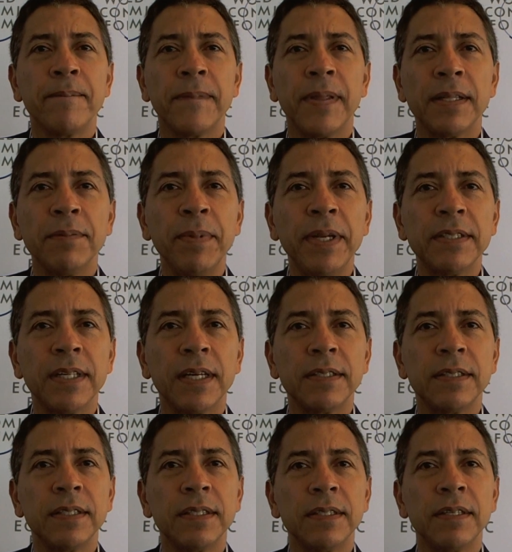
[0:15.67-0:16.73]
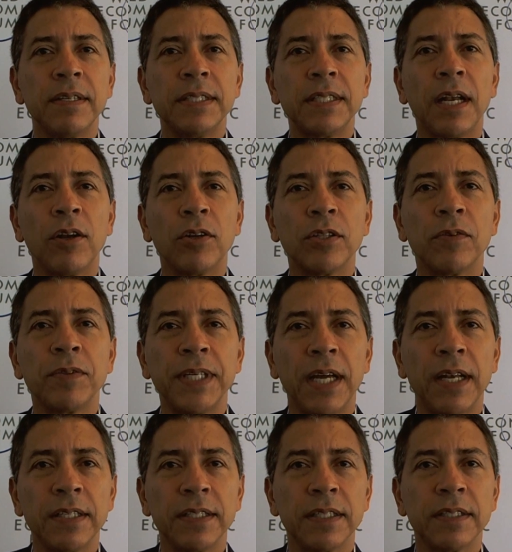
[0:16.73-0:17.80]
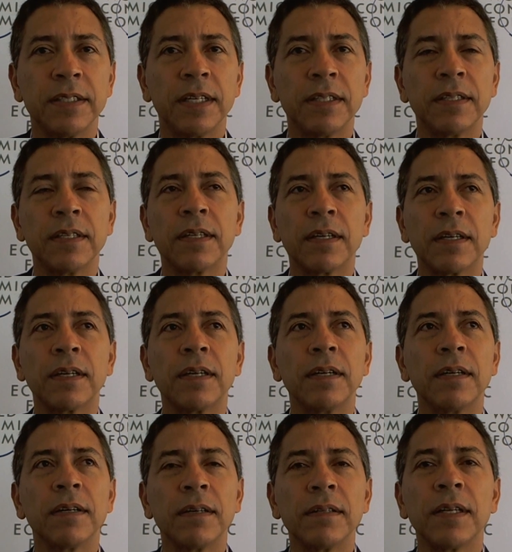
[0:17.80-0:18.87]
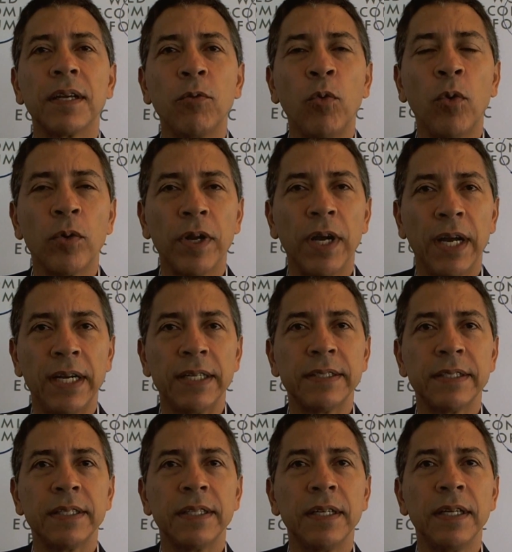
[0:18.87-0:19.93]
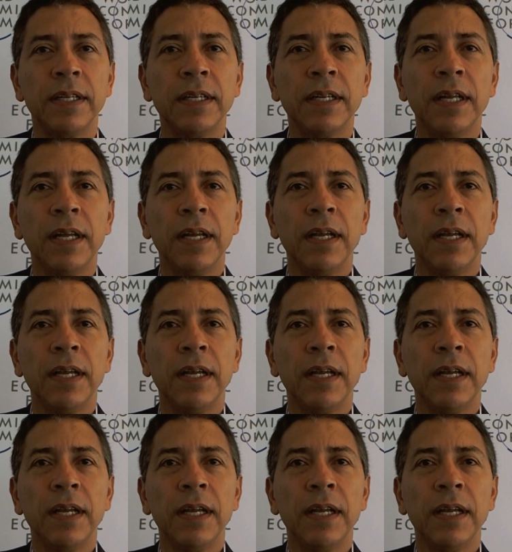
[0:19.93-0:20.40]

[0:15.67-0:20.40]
That means that there is a lot of challenges that the world has in